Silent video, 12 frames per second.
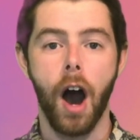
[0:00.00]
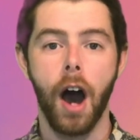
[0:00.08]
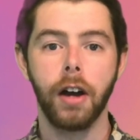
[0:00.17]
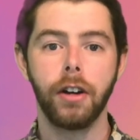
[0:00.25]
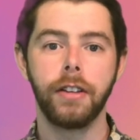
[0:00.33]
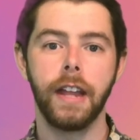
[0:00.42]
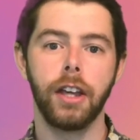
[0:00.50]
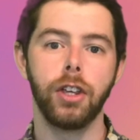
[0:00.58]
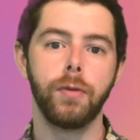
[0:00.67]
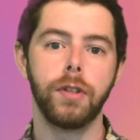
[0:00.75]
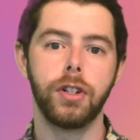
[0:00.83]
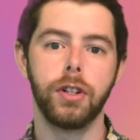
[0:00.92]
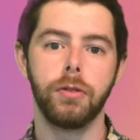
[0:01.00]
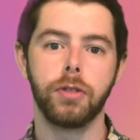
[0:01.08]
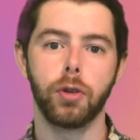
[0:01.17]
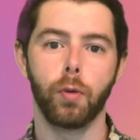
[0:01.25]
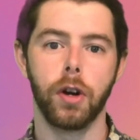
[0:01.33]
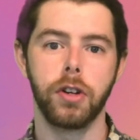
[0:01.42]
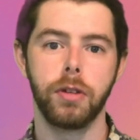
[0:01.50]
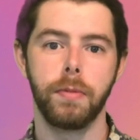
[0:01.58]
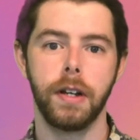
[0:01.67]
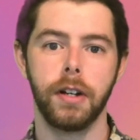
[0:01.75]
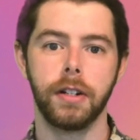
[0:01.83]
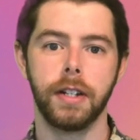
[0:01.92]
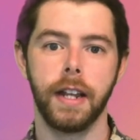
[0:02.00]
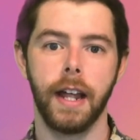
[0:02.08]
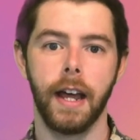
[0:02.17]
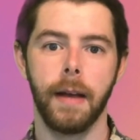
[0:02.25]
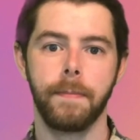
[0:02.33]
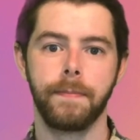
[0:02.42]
honored that you would choose to worship here today.